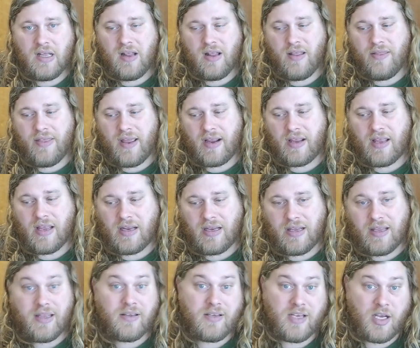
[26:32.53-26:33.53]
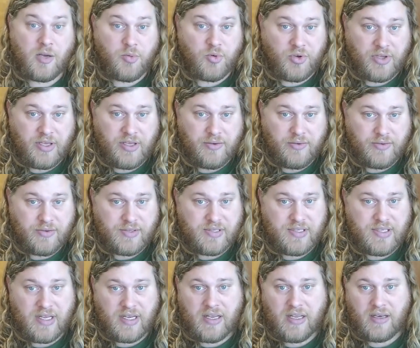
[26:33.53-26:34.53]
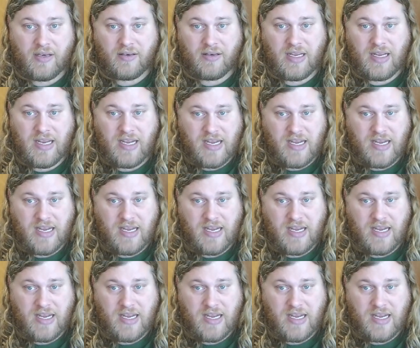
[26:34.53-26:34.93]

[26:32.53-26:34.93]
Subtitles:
that can get double kills, that can